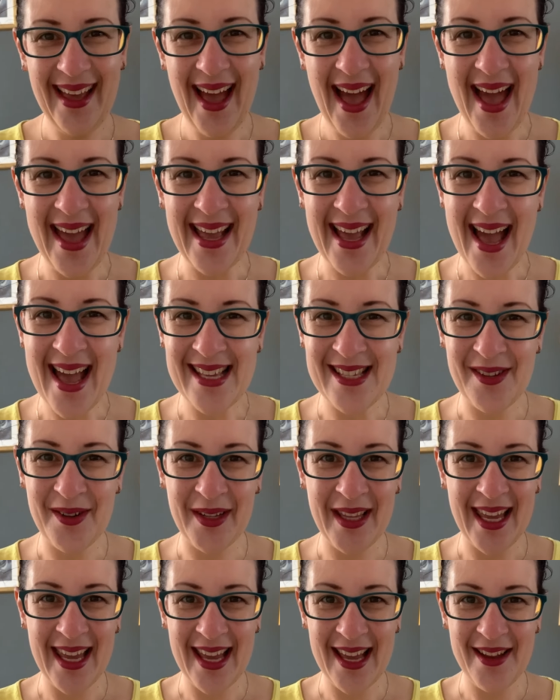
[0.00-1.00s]
Hi guys,
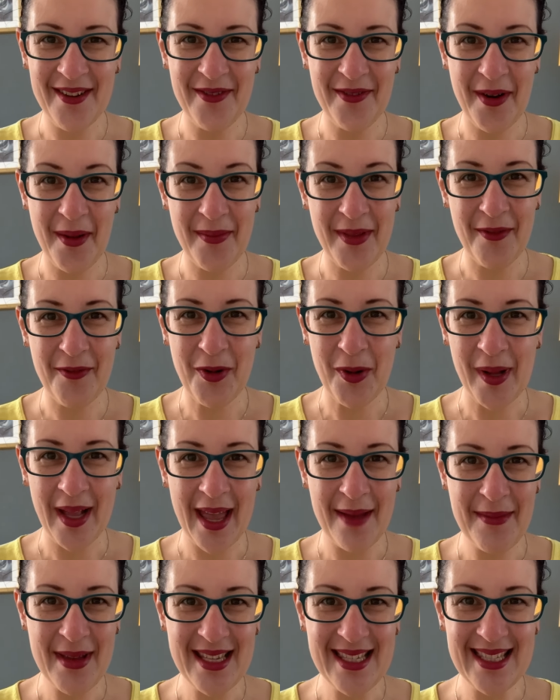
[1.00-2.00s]
Ronnie here from The
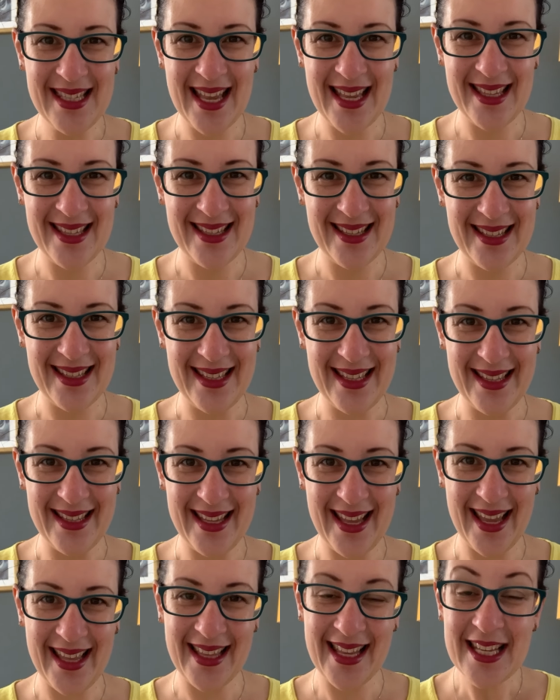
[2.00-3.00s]
Volchemist, and
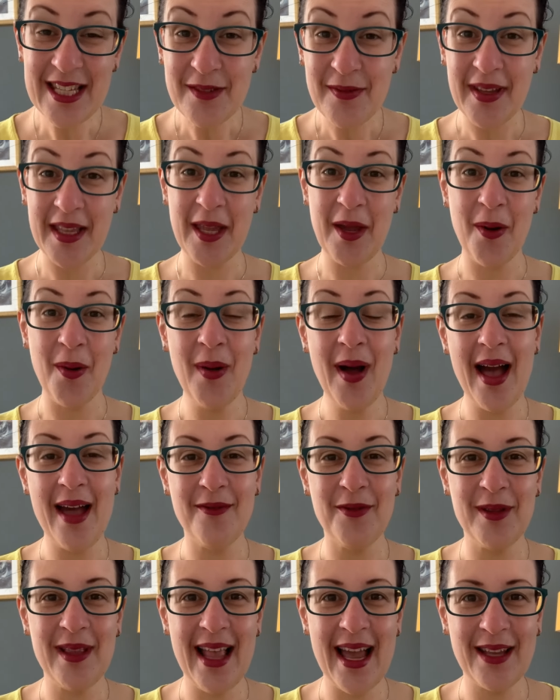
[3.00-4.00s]
in this video I
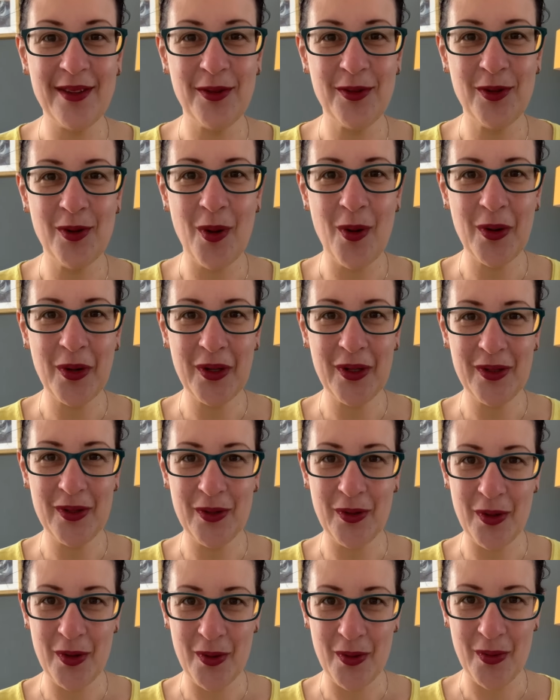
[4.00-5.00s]
would like to talk
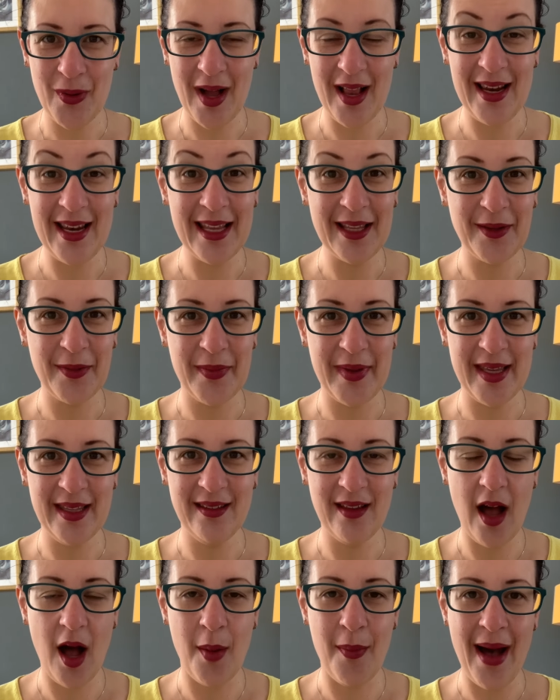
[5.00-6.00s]
to you a little bit
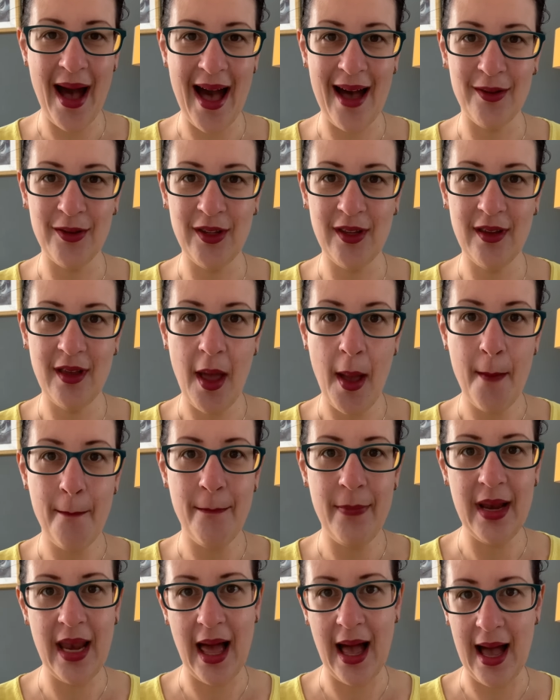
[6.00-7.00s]
about
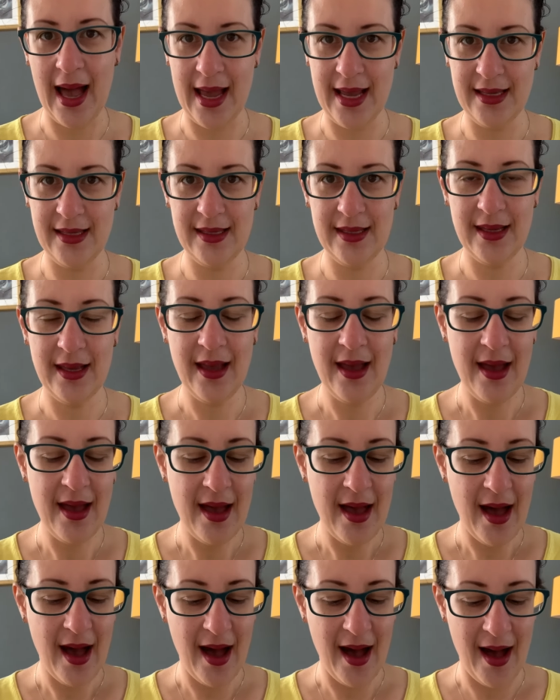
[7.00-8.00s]
plies.
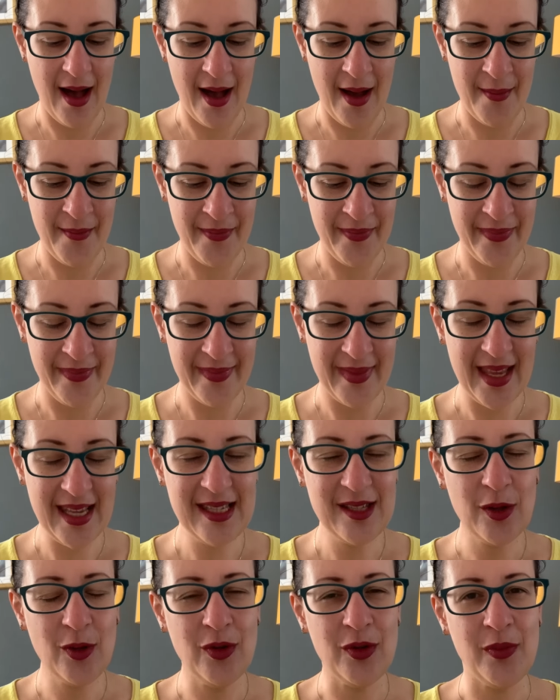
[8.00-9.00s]

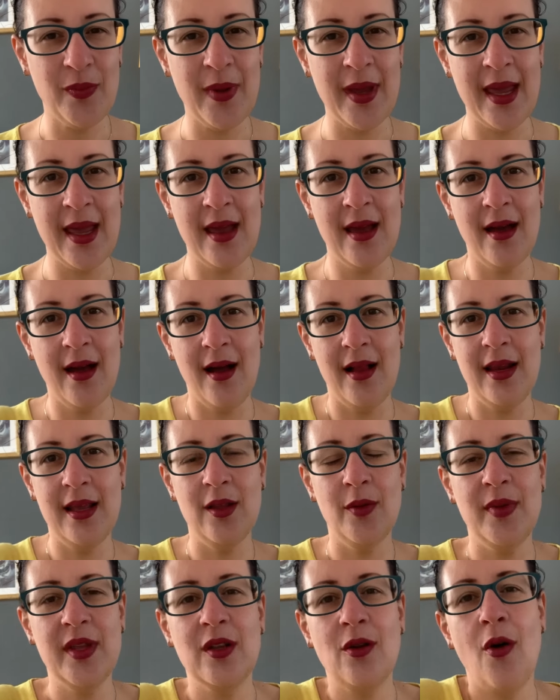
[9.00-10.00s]
This could be a
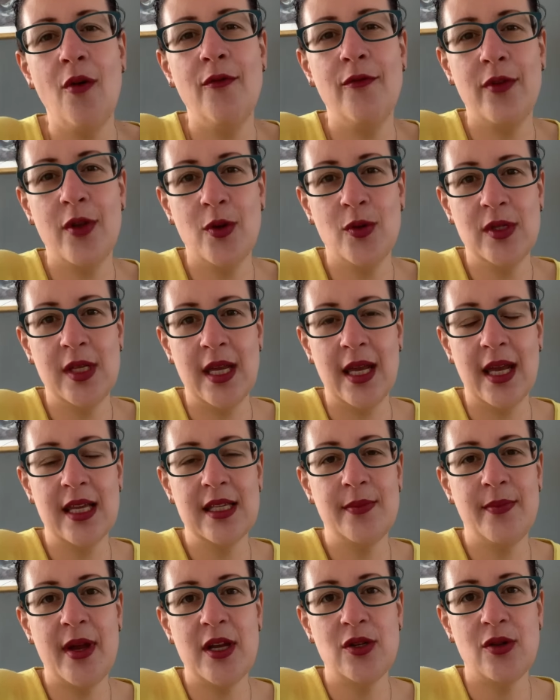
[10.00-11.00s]
little bit confusing,
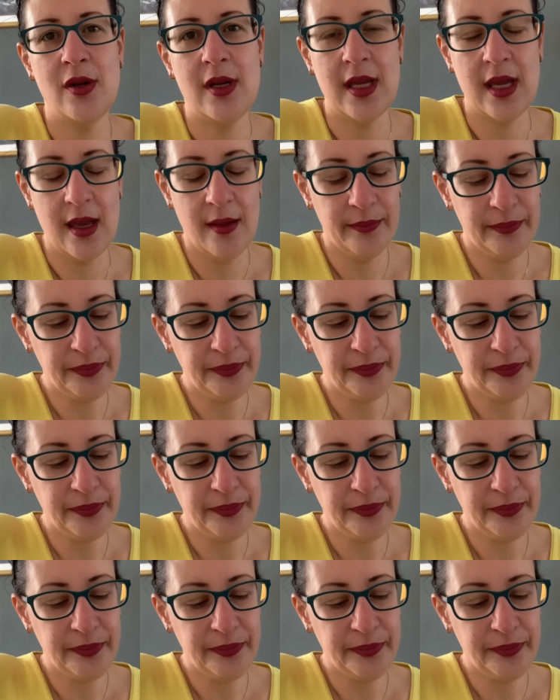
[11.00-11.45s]
especially